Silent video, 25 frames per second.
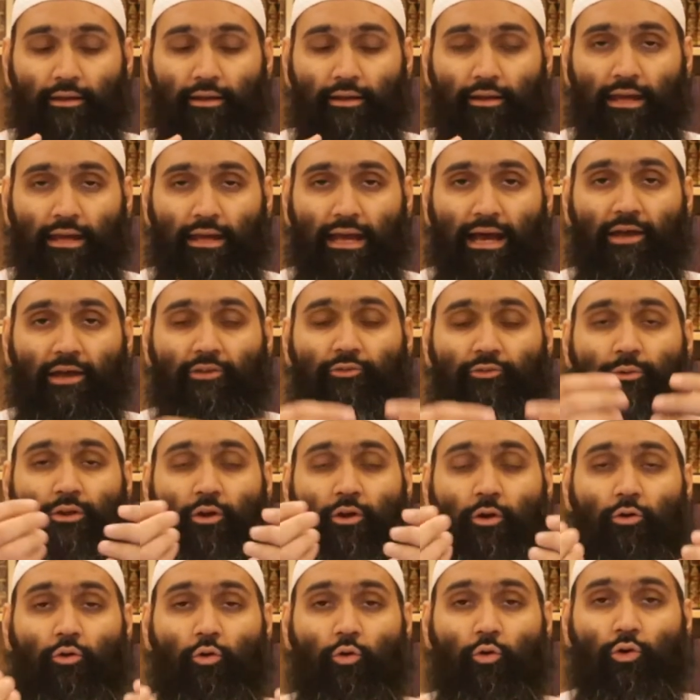as we
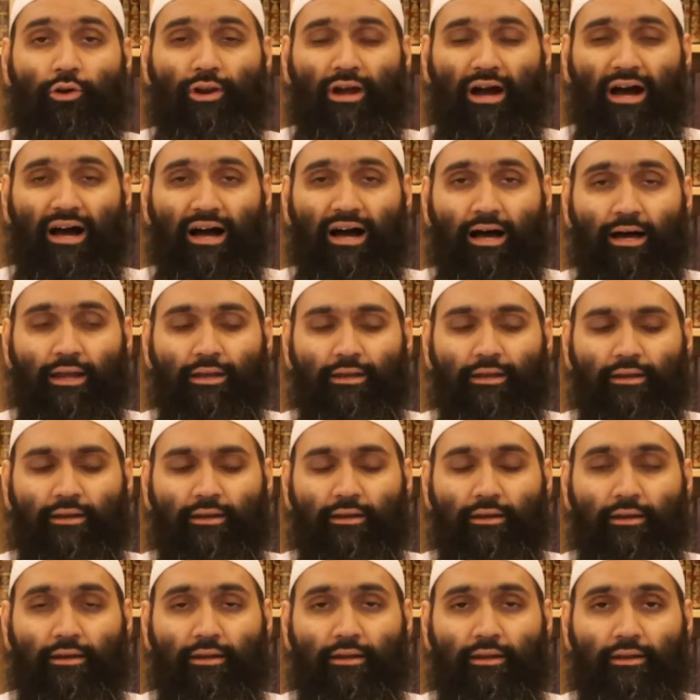know, Quran
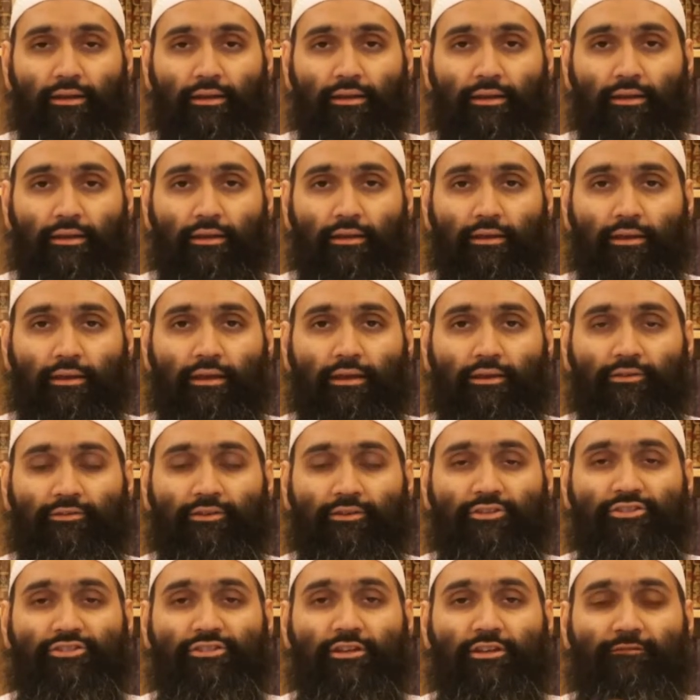is
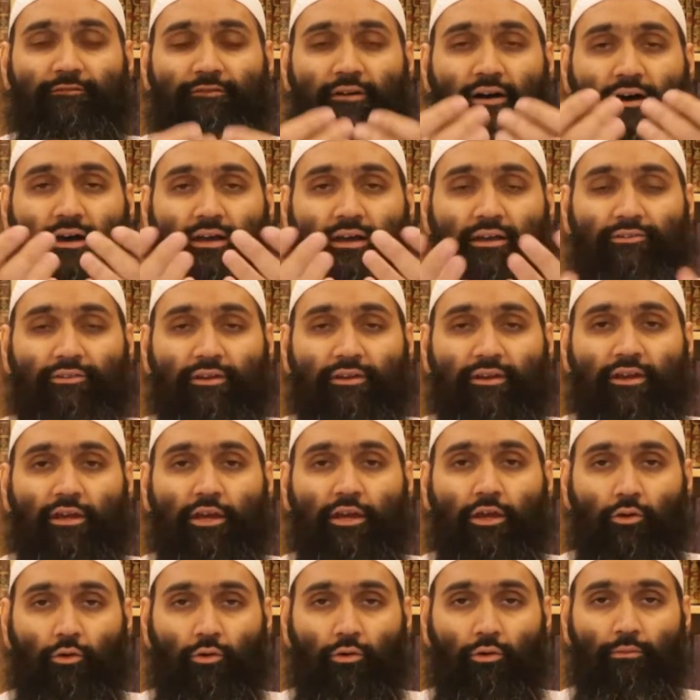a shifa, is a
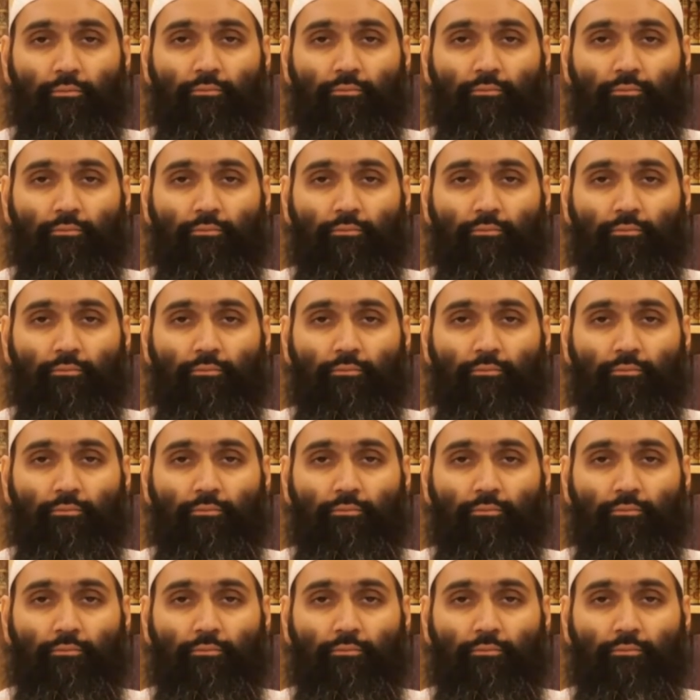cure.